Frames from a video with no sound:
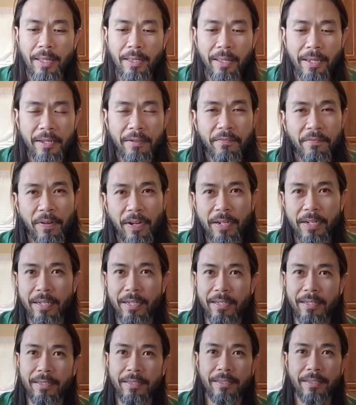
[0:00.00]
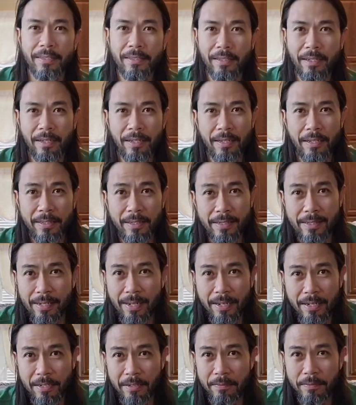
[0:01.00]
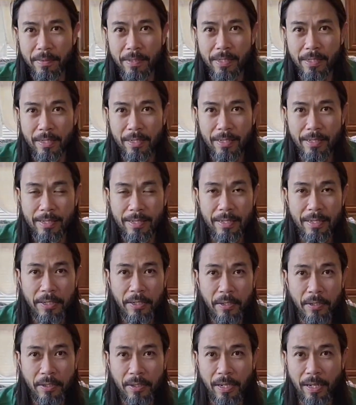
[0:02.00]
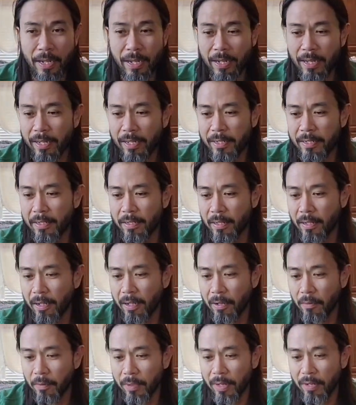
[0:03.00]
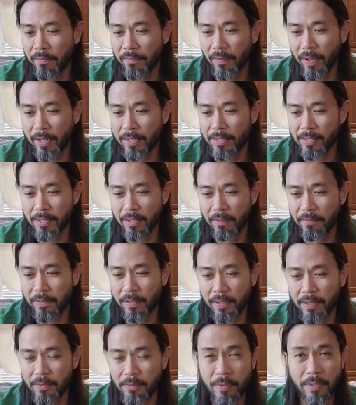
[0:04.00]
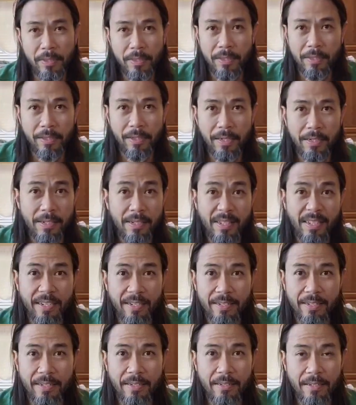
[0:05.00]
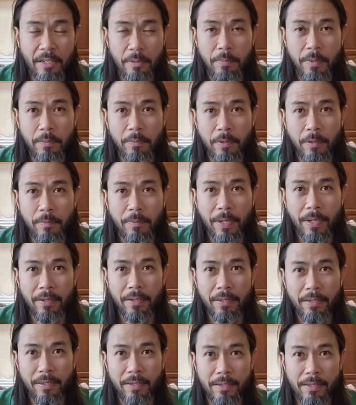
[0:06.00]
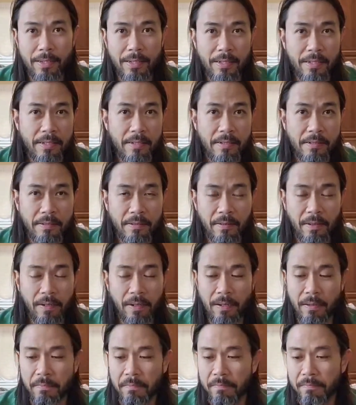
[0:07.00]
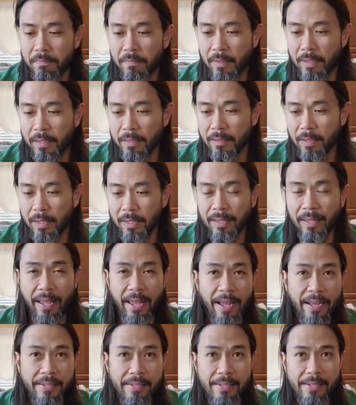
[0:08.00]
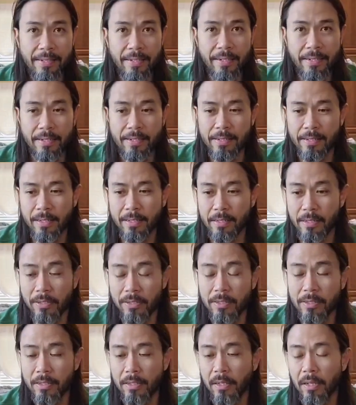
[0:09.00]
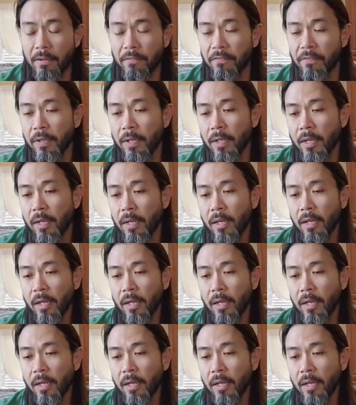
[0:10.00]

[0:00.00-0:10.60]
I like finding these items and this gear, and when I find stuff that's really good, I just like to tell people about it because it lasts and it's good stuff.